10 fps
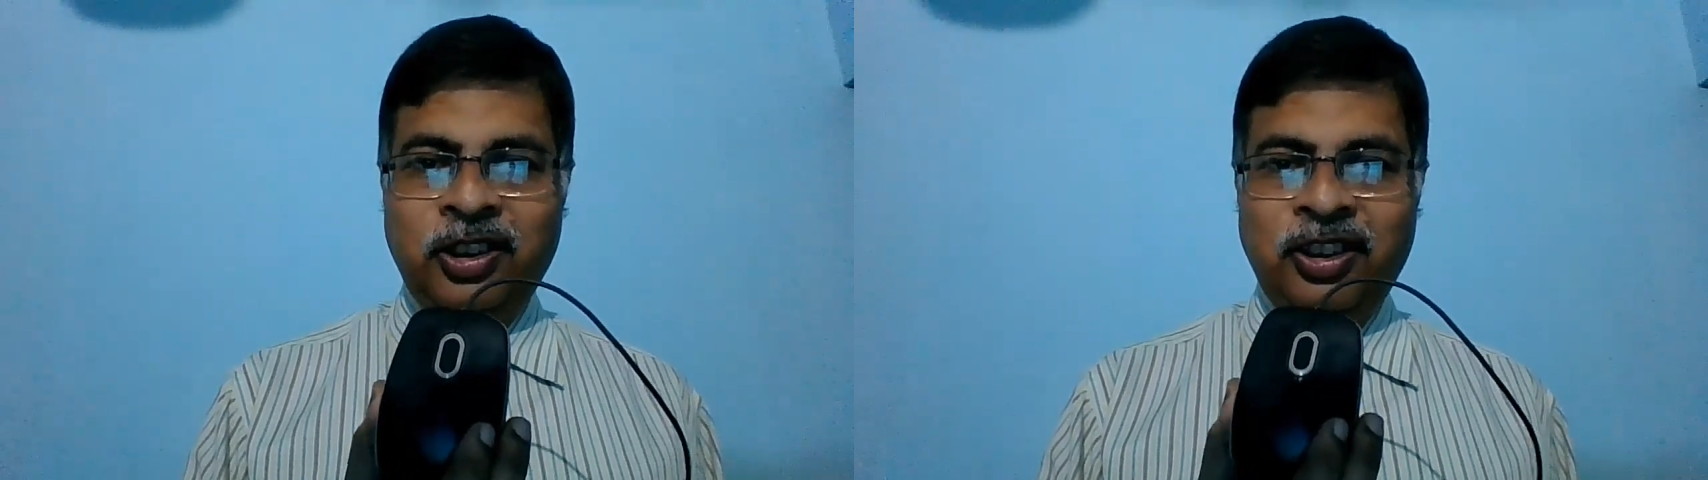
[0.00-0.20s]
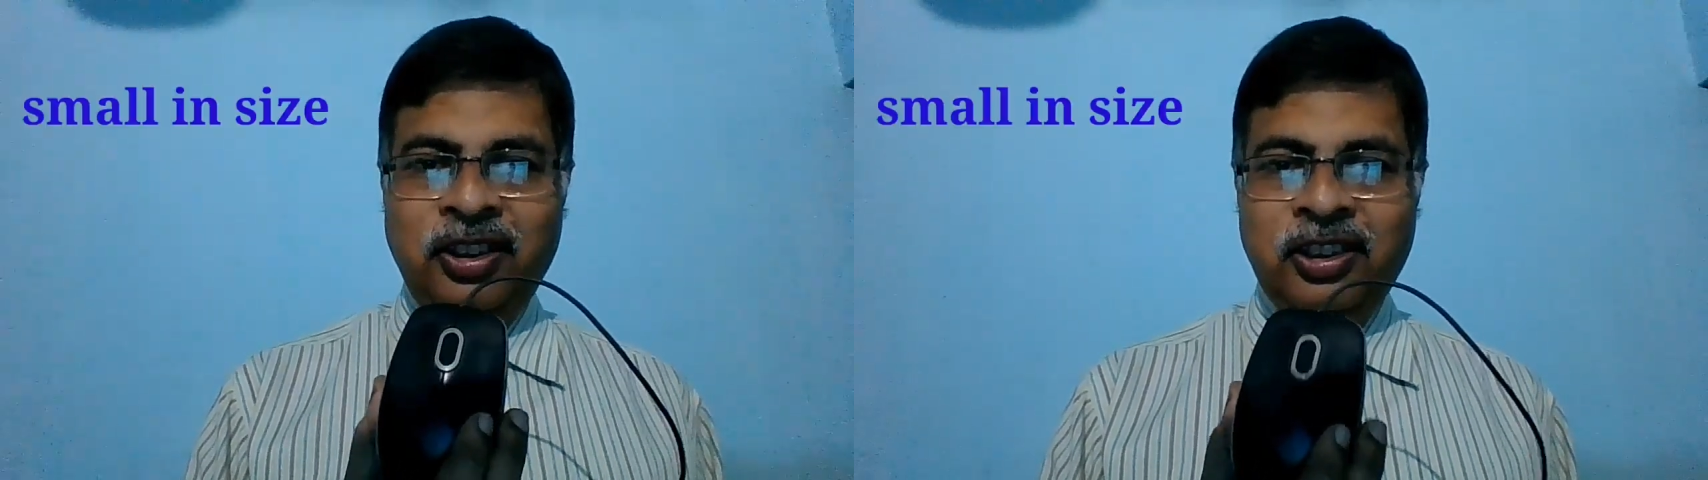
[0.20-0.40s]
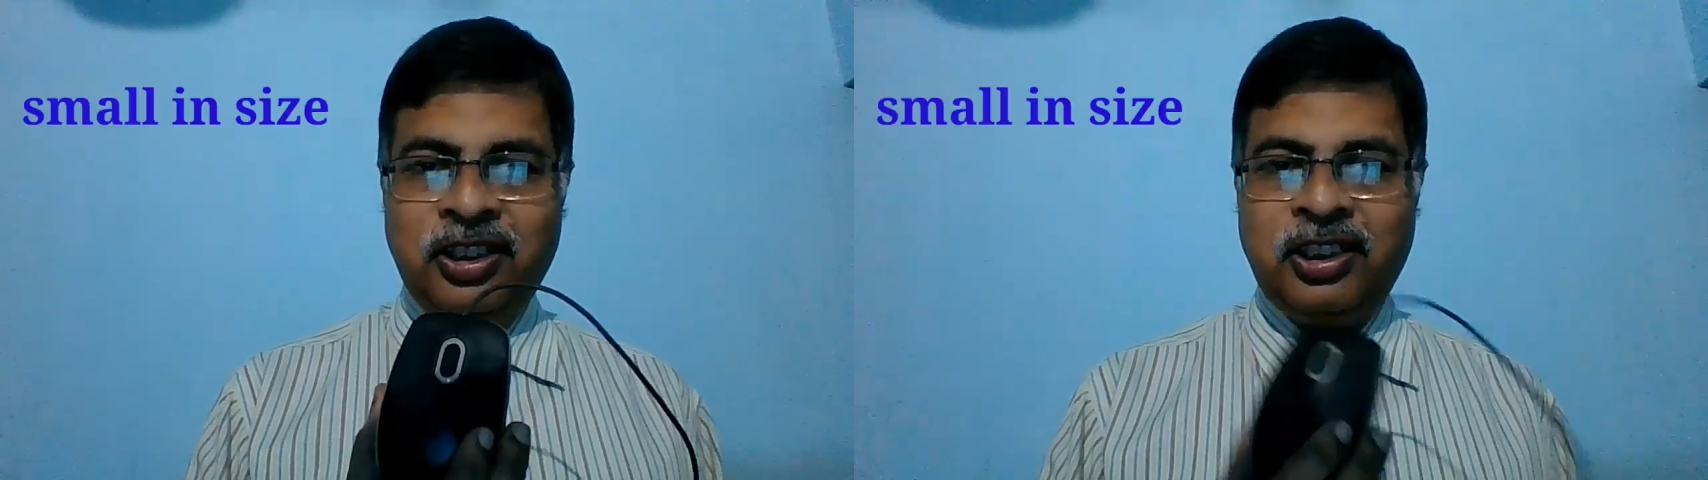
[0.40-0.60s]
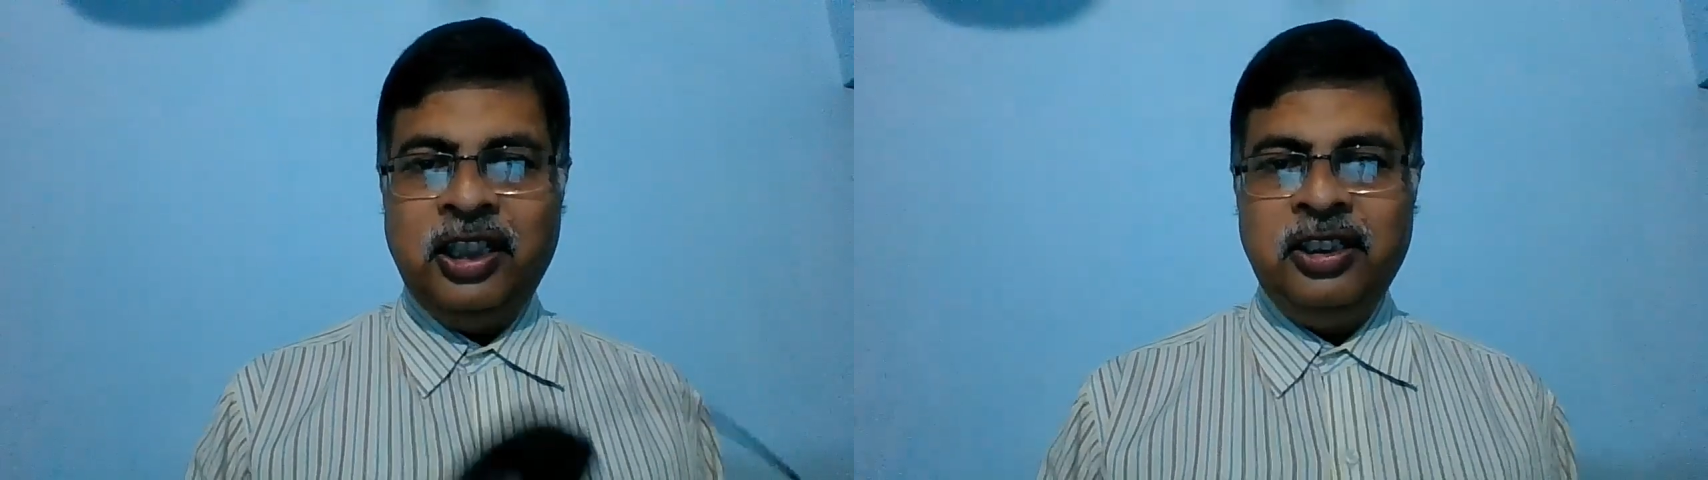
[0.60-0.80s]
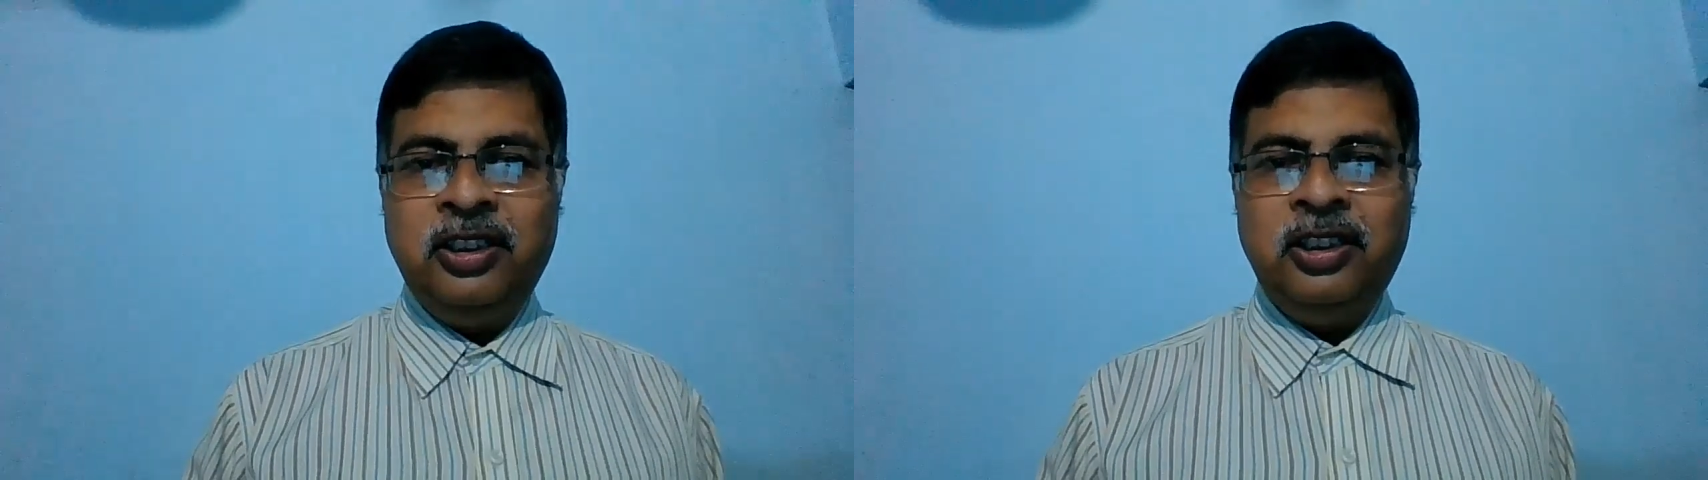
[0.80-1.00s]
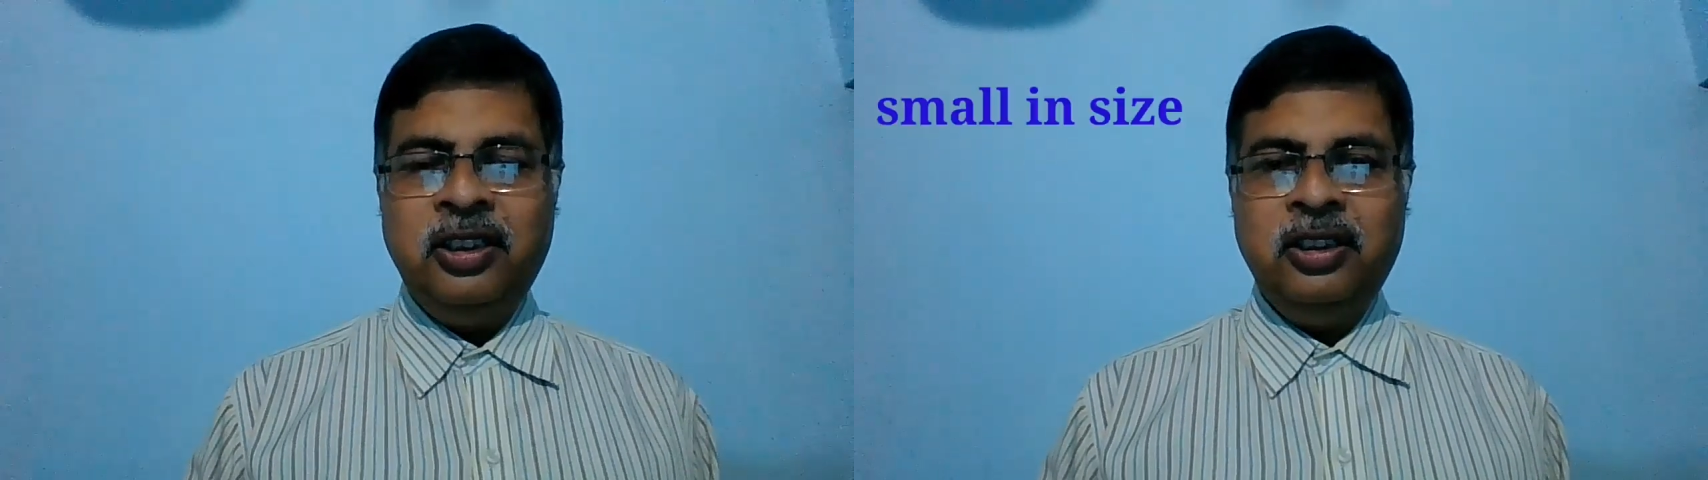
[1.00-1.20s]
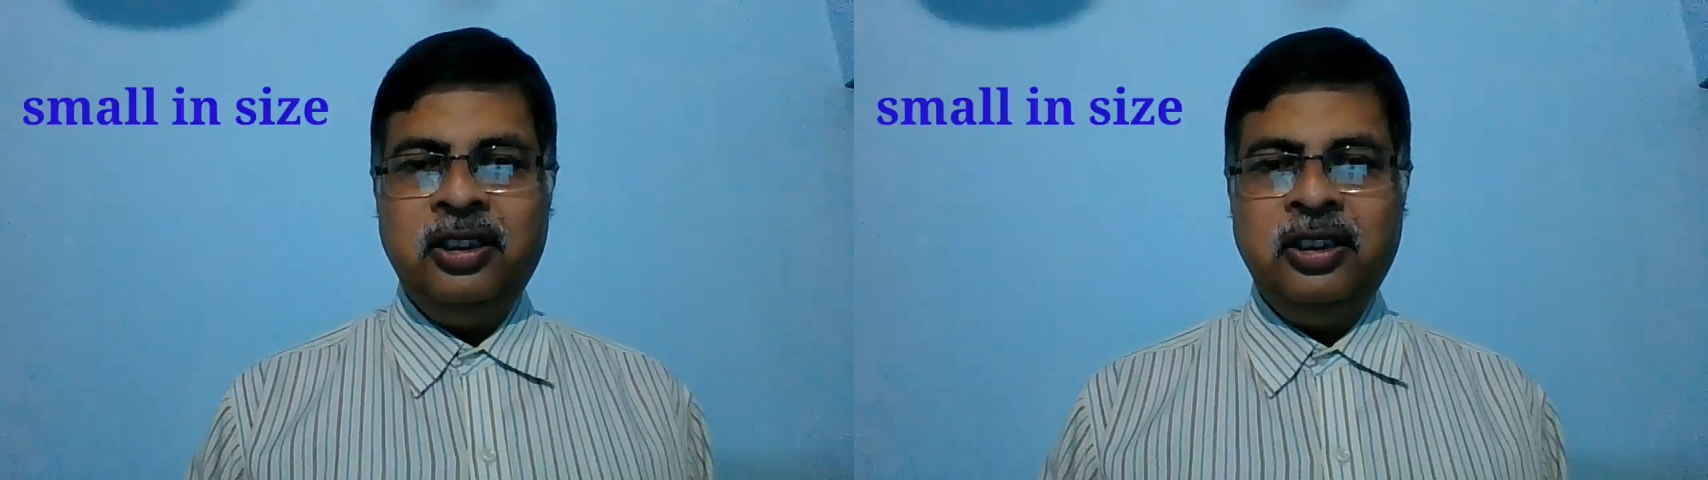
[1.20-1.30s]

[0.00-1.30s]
in size.